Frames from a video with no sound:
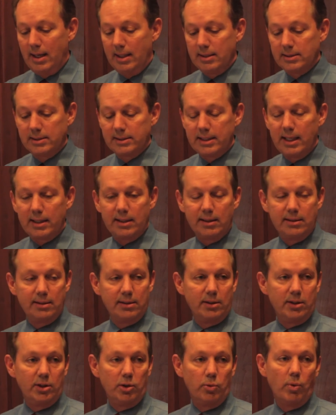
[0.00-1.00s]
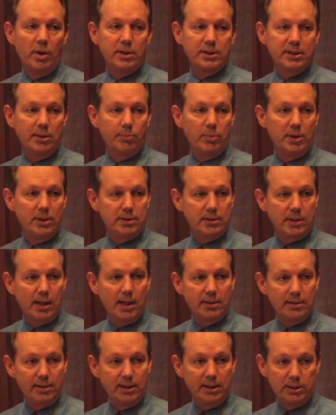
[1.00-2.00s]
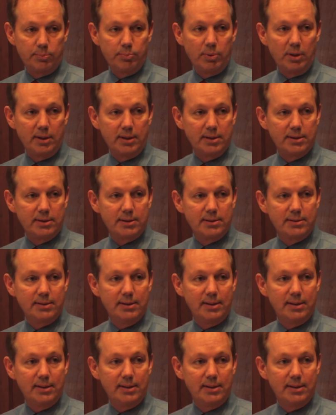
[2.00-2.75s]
Second, you want someone that's got experience.